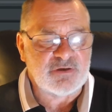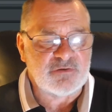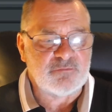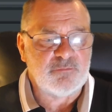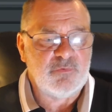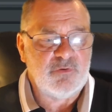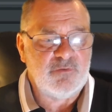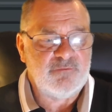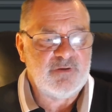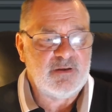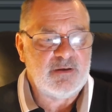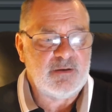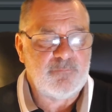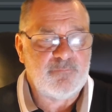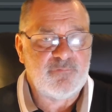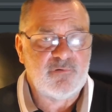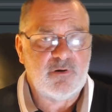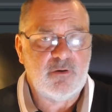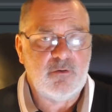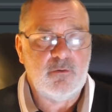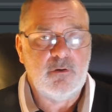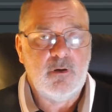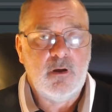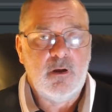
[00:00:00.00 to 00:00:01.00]
Movie Edit
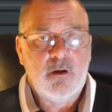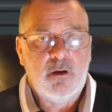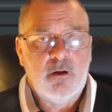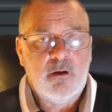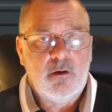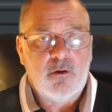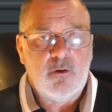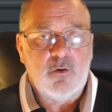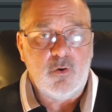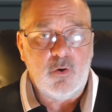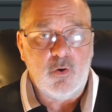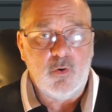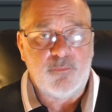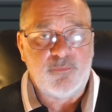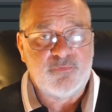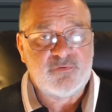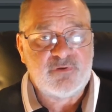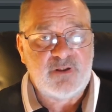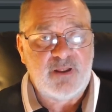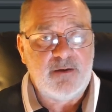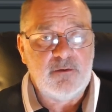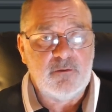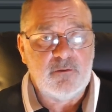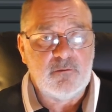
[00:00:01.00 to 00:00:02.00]
Pro
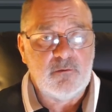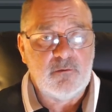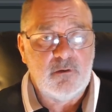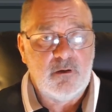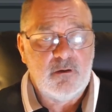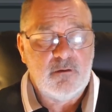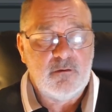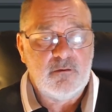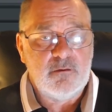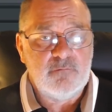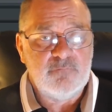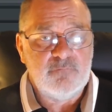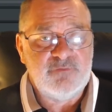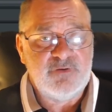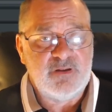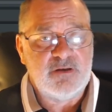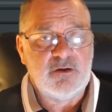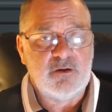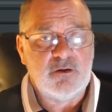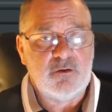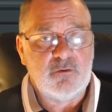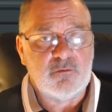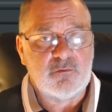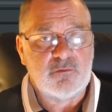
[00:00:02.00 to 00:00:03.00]
upscale
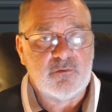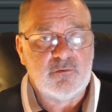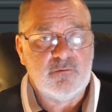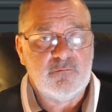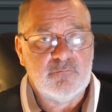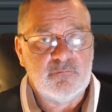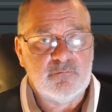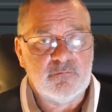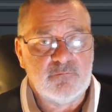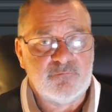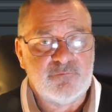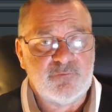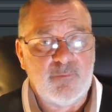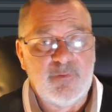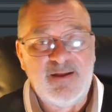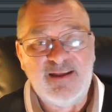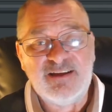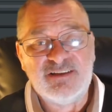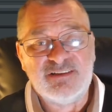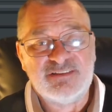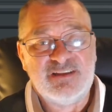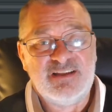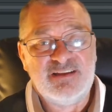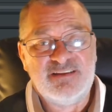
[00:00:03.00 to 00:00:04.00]
videos from
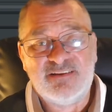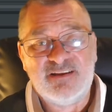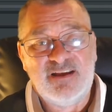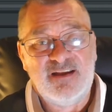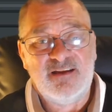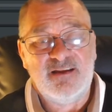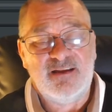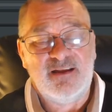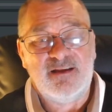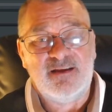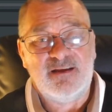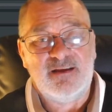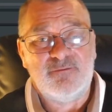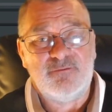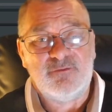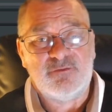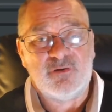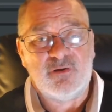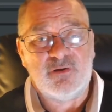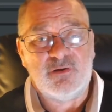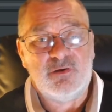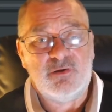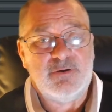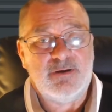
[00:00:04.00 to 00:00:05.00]
HD to
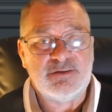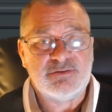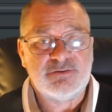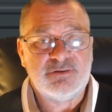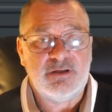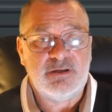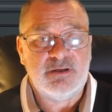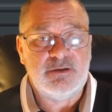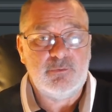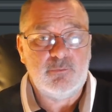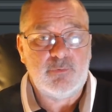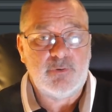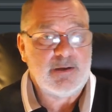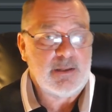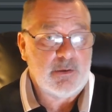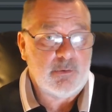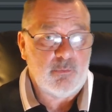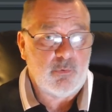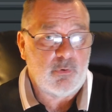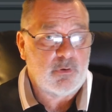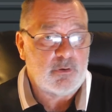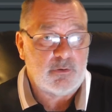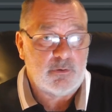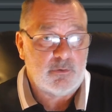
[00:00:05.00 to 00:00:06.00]
UHD? Why you'd
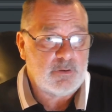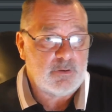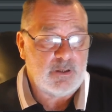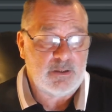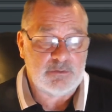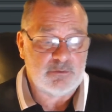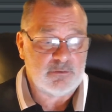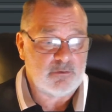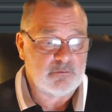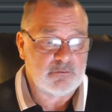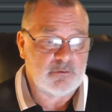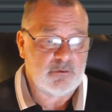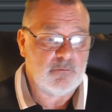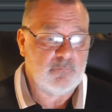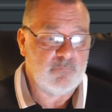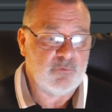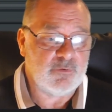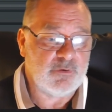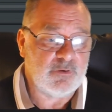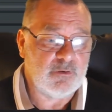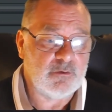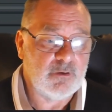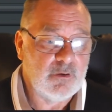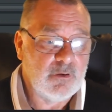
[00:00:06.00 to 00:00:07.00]
want to do that, I don't know,
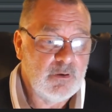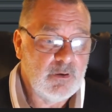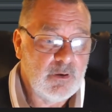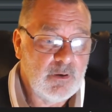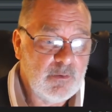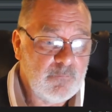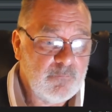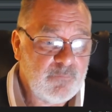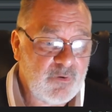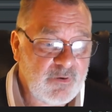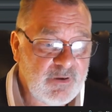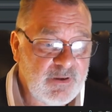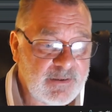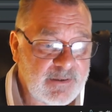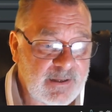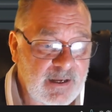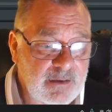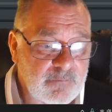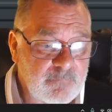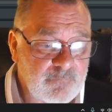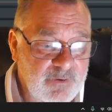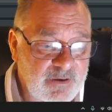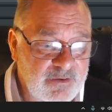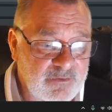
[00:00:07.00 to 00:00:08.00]
but you
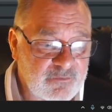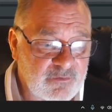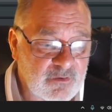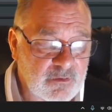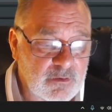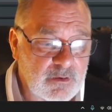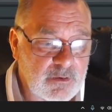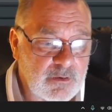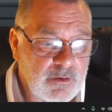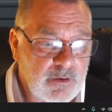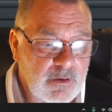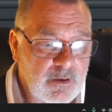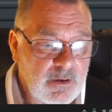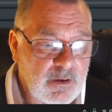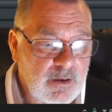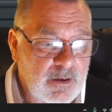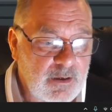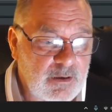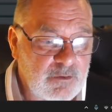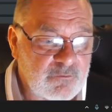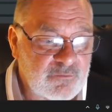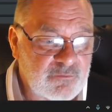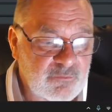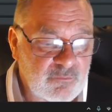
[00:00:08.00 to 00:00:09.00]
can basically.
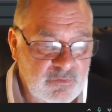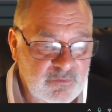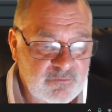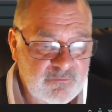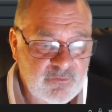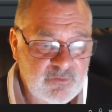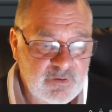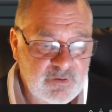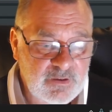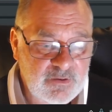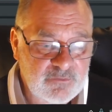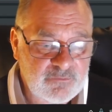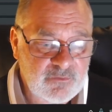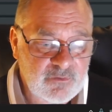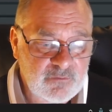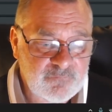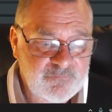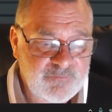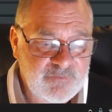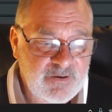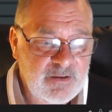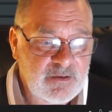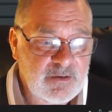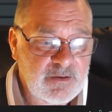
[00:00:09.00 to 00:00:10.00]
So once you clicked on
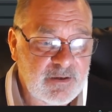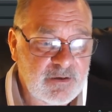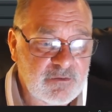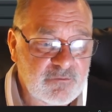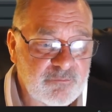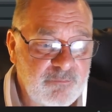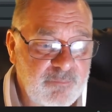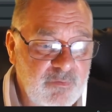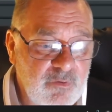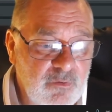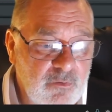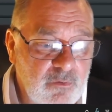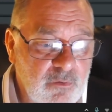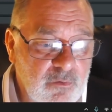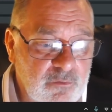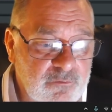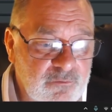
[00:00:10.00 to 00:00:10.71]
File and Export,